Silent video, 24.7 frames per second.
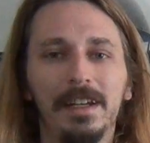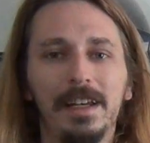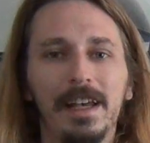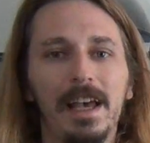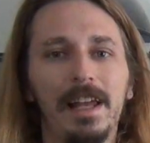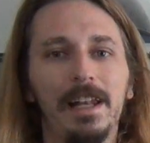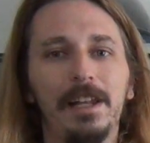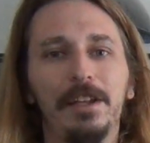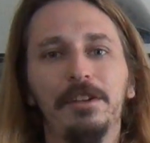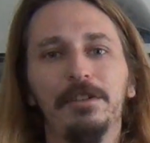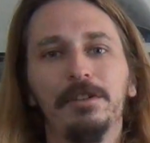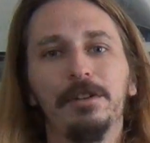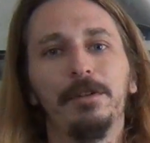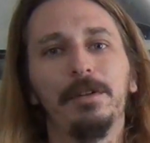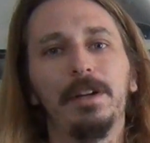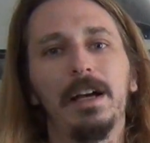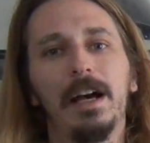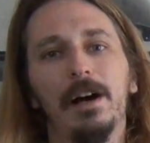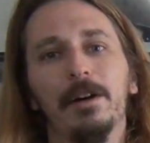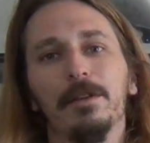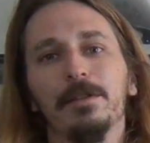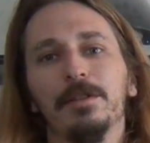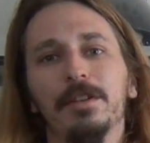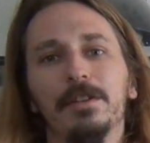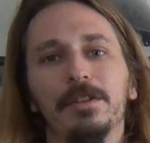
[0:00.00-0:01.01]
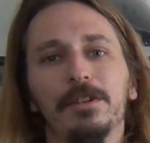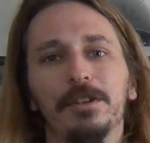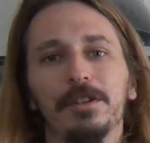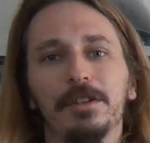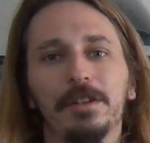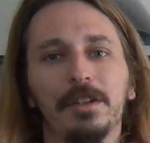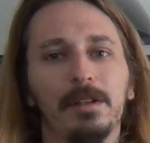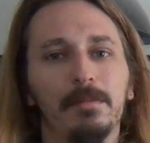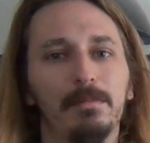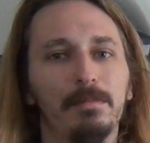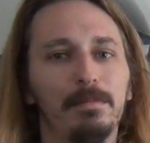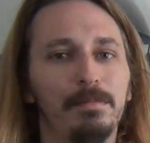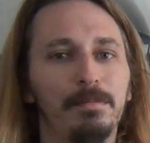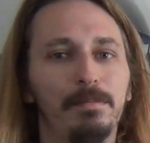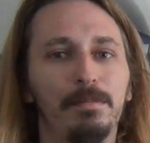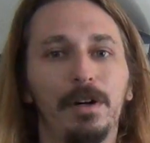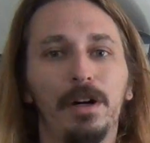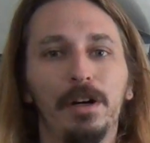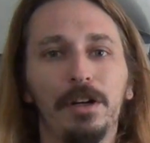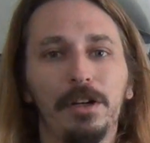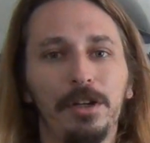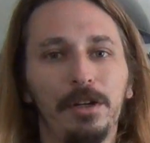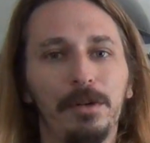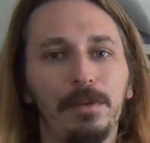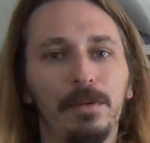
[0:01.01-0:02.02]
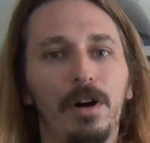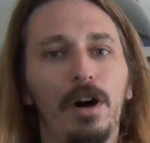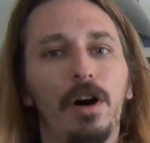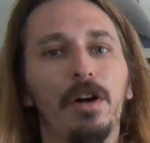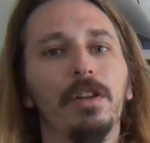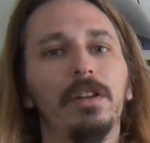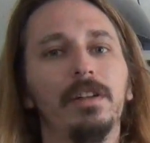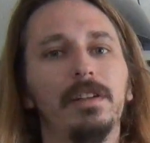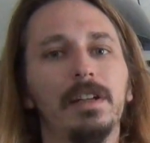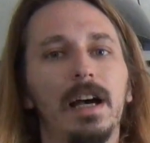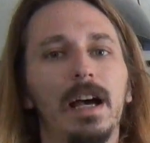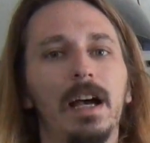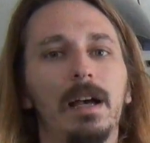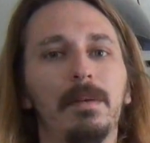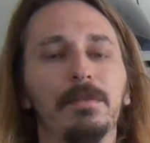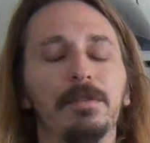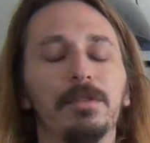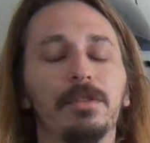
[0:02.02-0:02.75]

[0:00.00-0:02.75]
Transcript: and in your own house it's just going to bug you all the time.